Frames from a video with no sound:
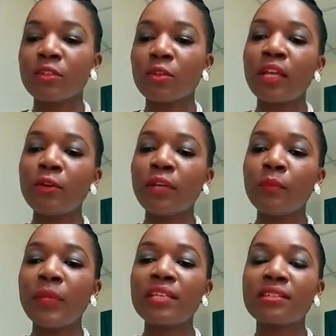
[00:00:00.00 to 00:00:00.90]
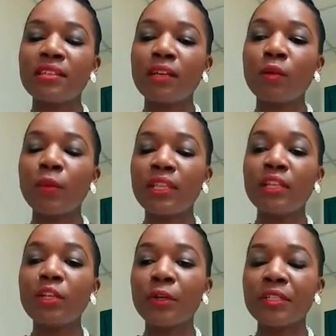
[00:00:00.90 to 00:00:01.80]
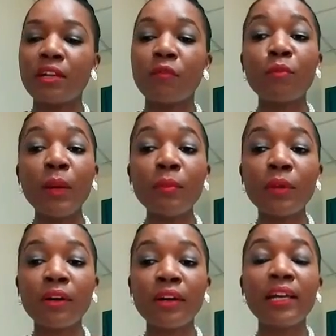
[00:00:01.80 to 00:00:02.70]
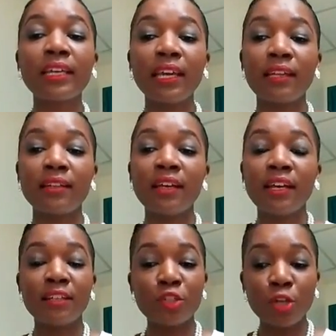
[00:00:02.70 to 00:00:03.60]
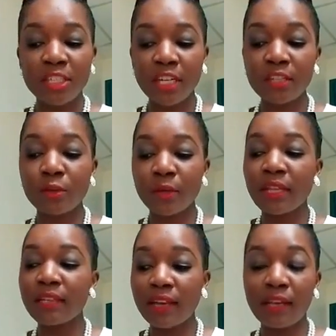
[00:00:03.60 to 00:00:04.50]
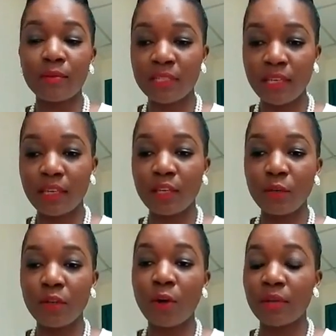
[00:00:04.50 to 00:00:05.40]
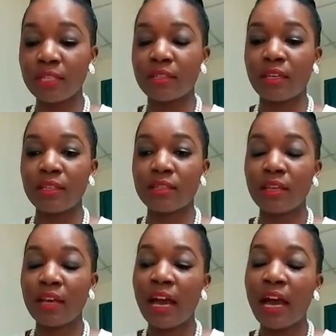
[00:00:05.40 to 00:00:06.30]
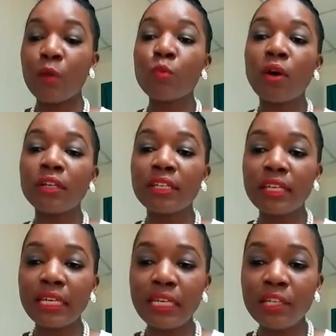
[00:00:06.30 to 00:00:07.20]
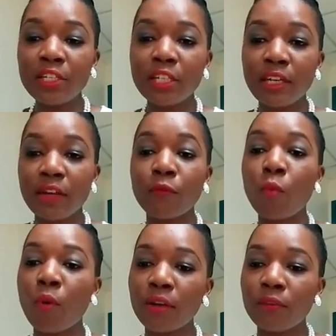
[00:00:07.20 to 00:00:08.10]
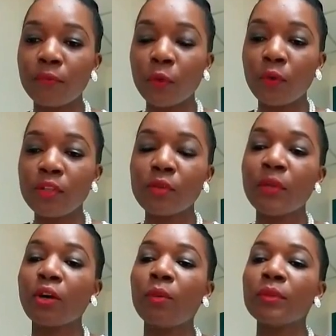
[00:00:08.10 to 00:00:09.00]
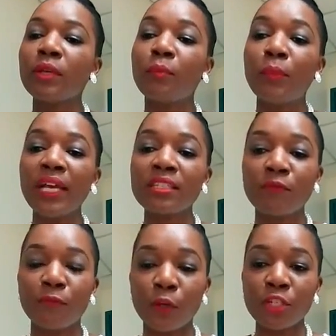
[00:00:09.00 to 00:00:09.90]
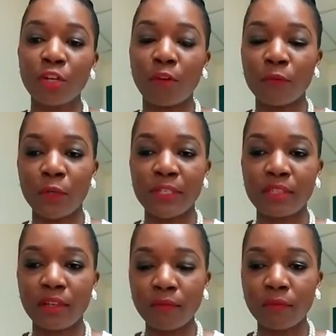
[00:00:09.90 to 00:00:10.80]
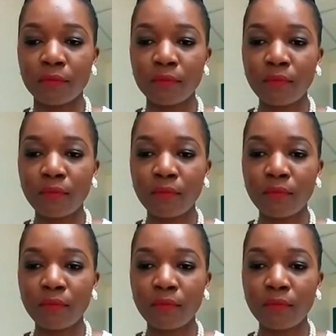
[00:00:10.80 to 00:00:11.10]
so that you can be still within yourself. Remember, again, the trajectory that I am taking you down is this. I want each and every one of you to become the best version of yourself.